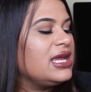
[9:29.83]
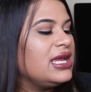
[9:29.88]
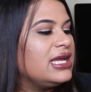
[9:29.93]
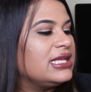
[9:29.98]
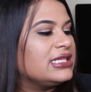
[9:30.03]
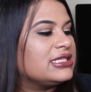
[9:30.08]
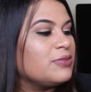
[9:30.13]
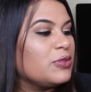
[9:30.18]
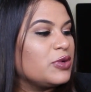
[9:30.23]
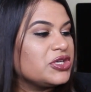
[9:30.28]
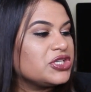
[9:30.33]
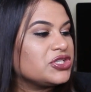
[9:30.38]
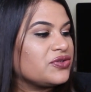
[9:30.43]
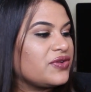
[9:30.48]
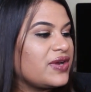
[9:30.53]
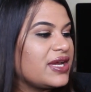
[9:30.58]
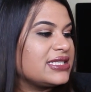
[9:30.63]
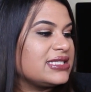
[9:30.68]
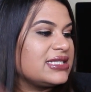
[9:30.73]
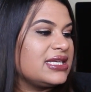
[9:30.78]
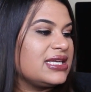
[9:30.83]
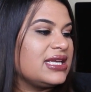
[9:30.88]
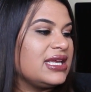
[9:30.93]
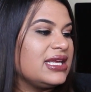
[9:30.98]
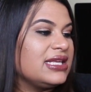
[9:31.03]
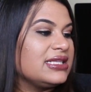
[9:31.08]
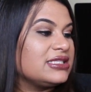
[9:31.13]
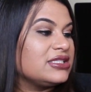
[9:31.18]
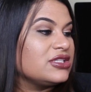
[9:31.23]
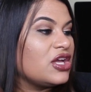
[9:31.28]
it's
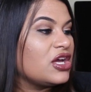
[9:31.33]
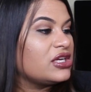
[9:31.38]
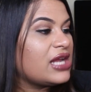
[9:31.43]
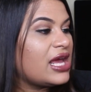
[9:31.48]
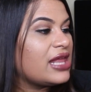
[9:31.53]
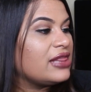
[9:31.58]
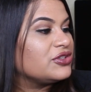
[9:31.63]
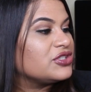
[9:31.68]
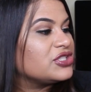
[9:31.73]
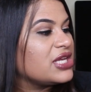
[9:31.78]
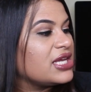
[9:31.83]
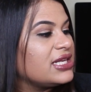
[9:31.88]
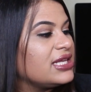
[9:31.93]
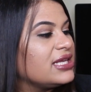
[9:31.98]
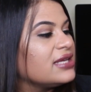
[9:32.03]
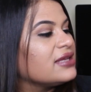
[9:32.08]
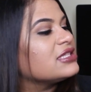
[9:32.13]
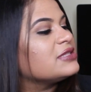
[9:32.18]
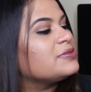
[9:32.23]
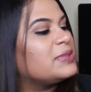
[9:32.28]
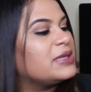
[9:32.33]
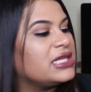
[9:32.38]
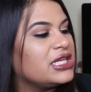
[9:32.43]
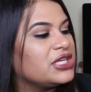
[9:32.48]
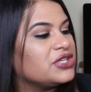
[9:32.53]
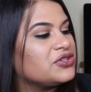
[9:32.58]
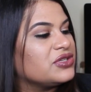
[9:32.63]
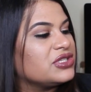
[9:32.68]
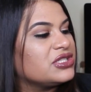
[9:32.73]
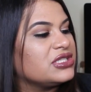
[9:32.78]
moisturizing, it's non-allergenic, it's
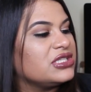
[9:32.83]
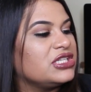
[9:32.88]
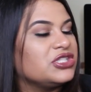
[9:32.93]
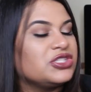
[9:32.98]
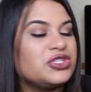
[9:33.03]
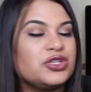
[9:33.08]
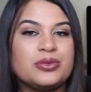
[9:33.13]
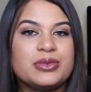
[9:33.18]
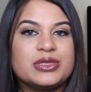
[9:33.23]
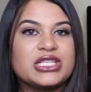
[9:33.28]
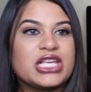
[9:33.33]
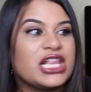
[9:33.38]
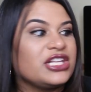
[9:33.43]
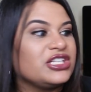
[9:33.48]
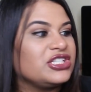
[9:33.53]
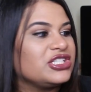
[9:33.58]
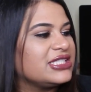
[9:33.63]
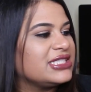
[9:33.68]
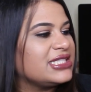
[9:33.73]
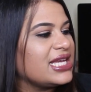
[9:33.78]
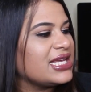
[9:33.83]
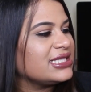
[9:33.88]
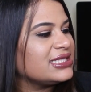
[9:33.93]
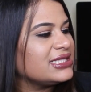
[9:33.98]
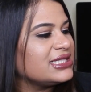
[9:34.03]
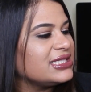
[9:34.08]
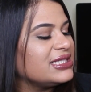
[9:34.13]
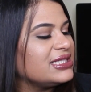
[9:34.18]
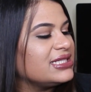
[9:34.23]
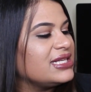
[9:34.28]
pediatrician and dermatologist
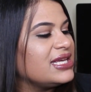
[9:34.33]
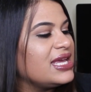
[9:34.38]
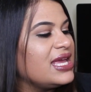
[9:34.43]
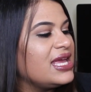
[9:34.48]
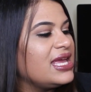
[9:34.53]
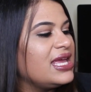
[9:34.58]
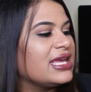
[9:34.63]
tested.